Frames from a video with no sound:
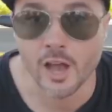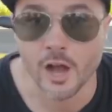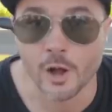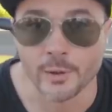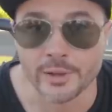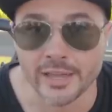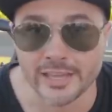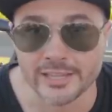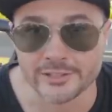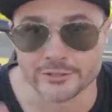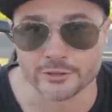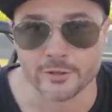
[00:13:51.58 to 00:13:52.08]

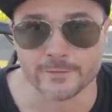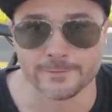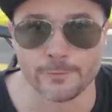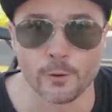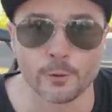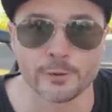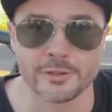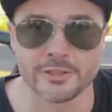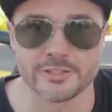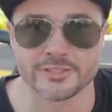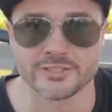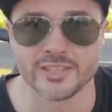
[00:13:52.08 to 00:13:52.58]
Okay, so
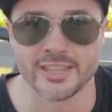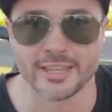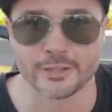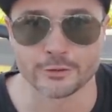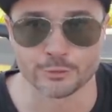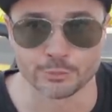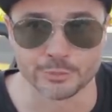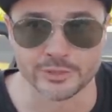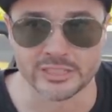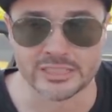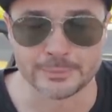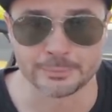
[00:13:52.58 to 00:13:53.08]
folding this thing
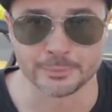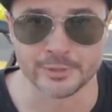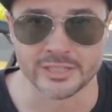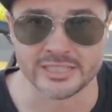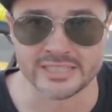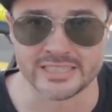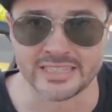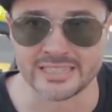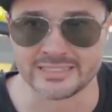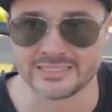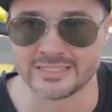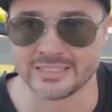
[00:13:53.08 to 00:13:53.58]
is really
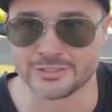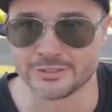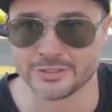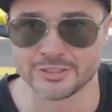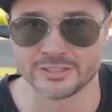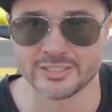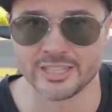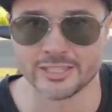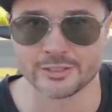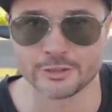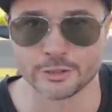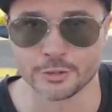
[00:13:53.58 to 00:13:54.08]
pretty easy. It's
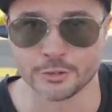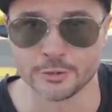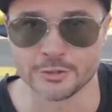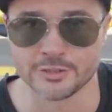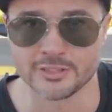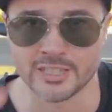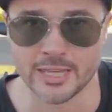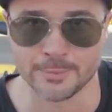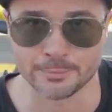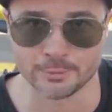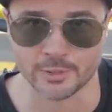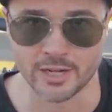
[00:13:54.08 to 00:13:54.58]
just like a
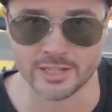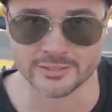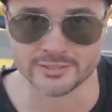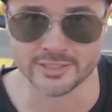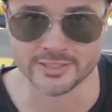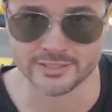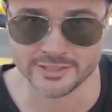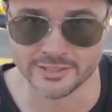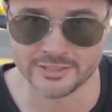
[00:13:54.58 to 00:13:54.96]
two-step process.